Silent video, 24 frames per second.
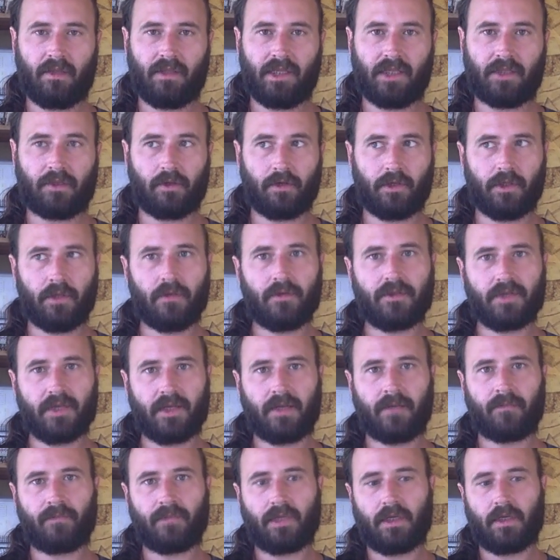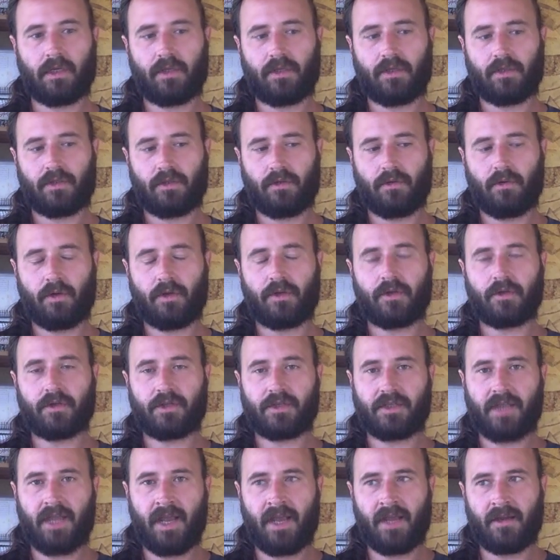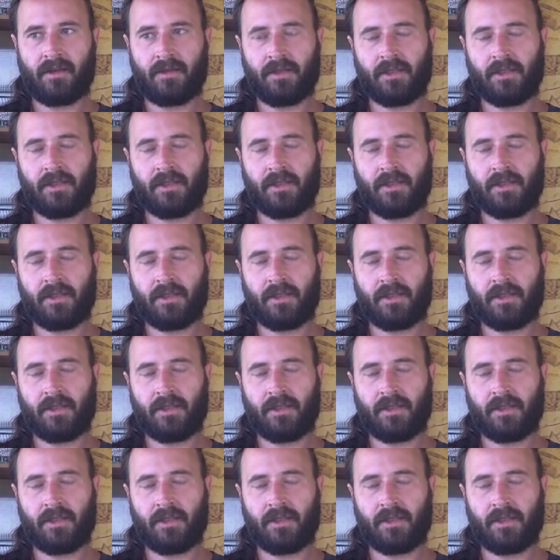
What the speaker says: that they're using to understand